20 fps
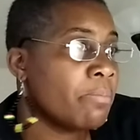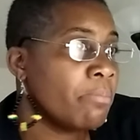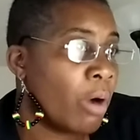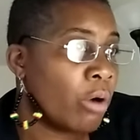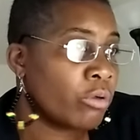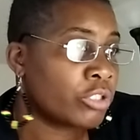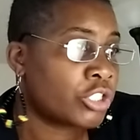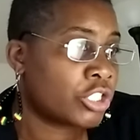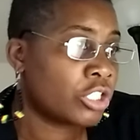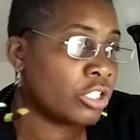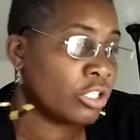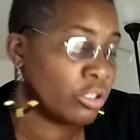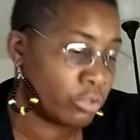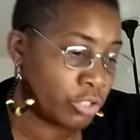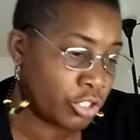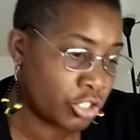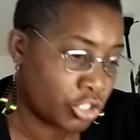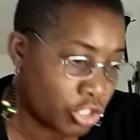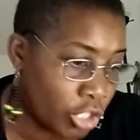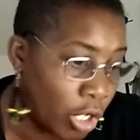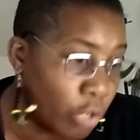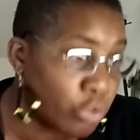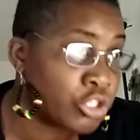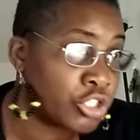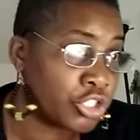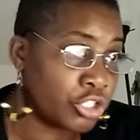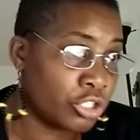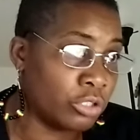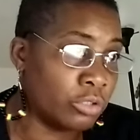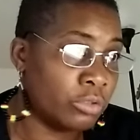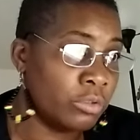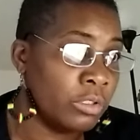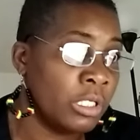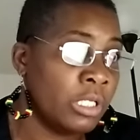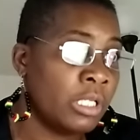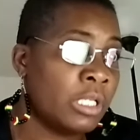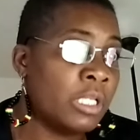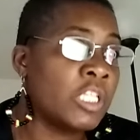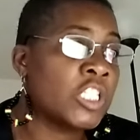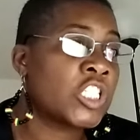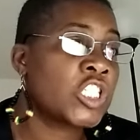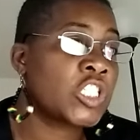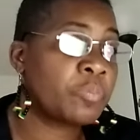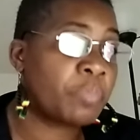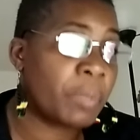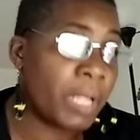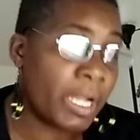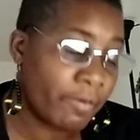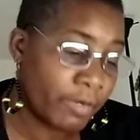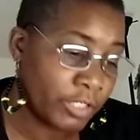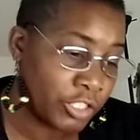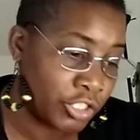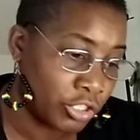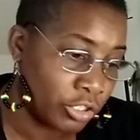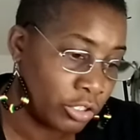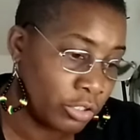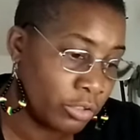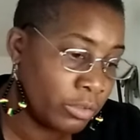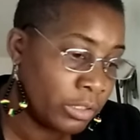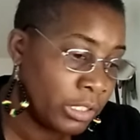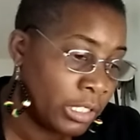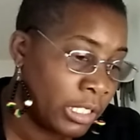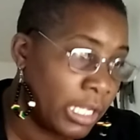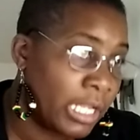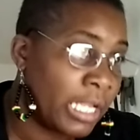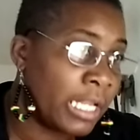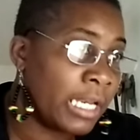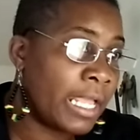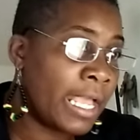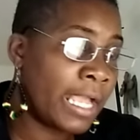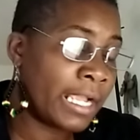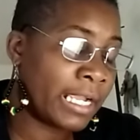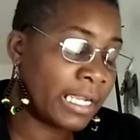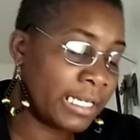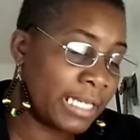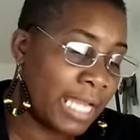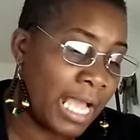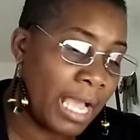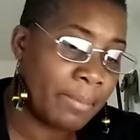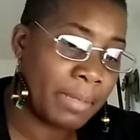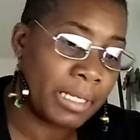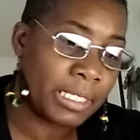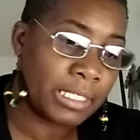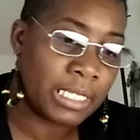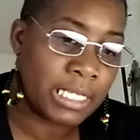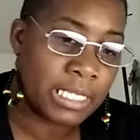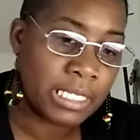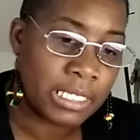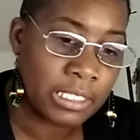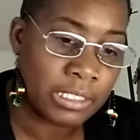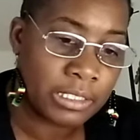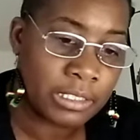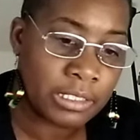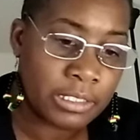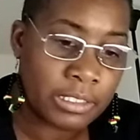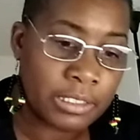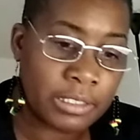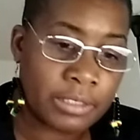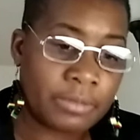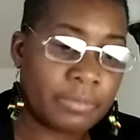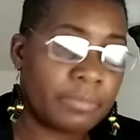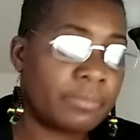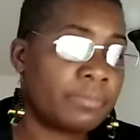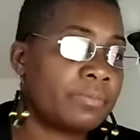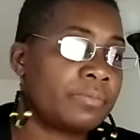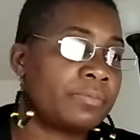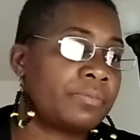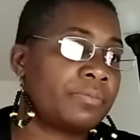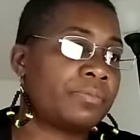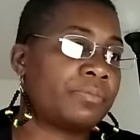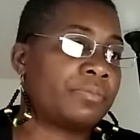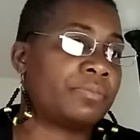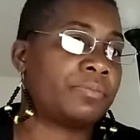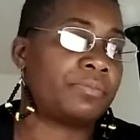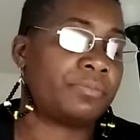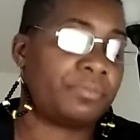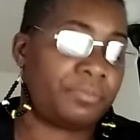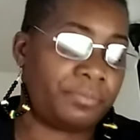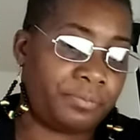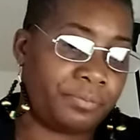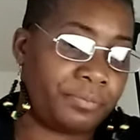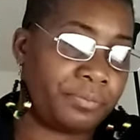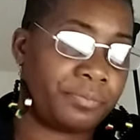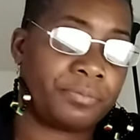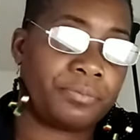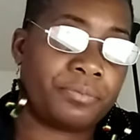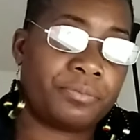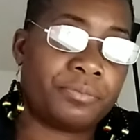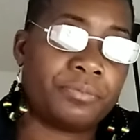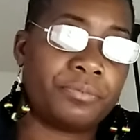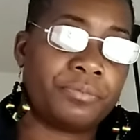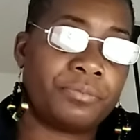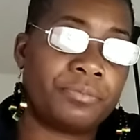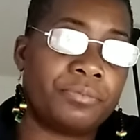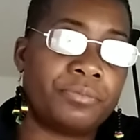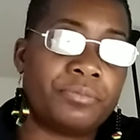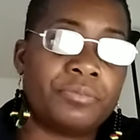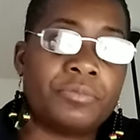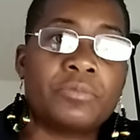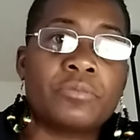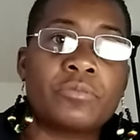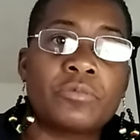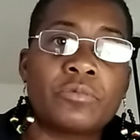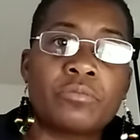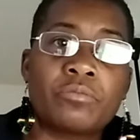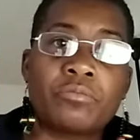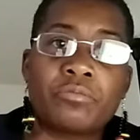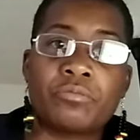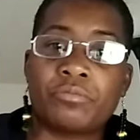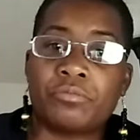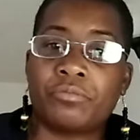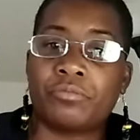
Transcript: clean, short, and neatly trimmed. Back protection. Use proper lifting techniques.